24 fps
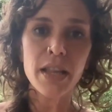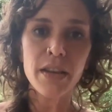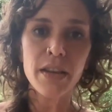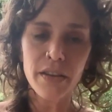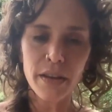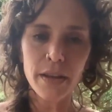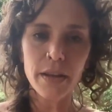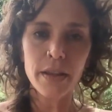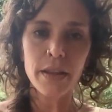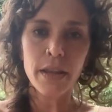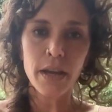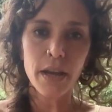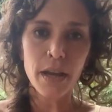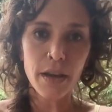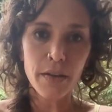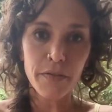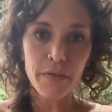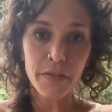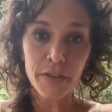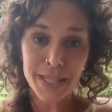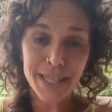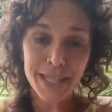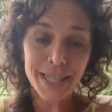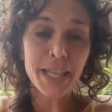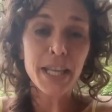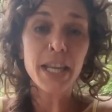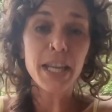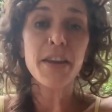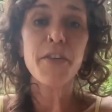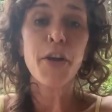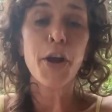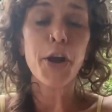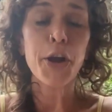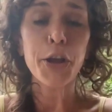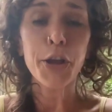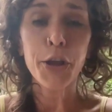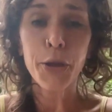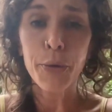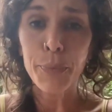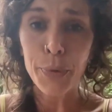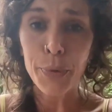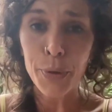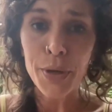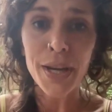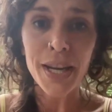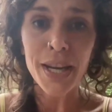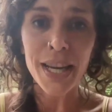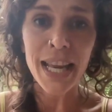the fertility of our
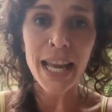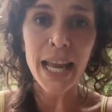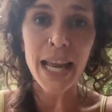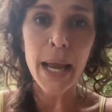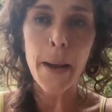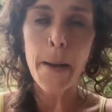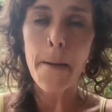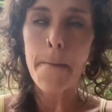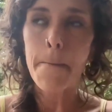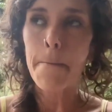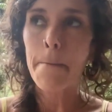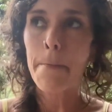community,